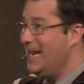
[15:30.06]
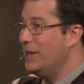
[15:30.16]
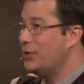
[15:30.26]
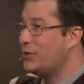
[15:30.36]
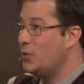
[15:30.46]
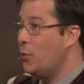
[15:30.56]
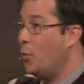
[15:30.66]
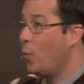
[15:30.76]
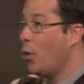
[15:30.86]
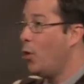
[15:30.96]
is to a
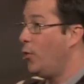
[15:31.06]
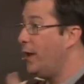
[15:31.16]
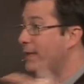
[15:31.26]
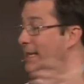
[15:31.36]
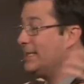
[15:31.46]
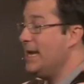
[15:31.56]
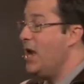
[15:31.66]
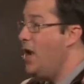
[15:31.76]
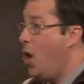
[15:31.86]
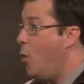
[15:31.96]
world that doesn't
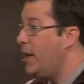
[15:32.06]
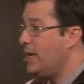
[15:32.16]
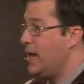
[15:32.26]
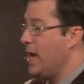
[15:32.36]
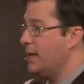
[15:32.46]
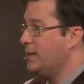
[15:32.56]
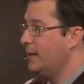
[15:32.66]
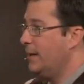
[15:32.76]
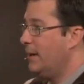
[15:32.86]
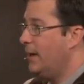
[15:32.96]
know it yet.
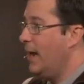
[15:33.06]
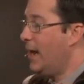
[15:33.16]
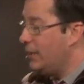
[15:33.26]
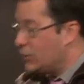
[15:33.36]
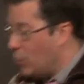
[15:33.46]
And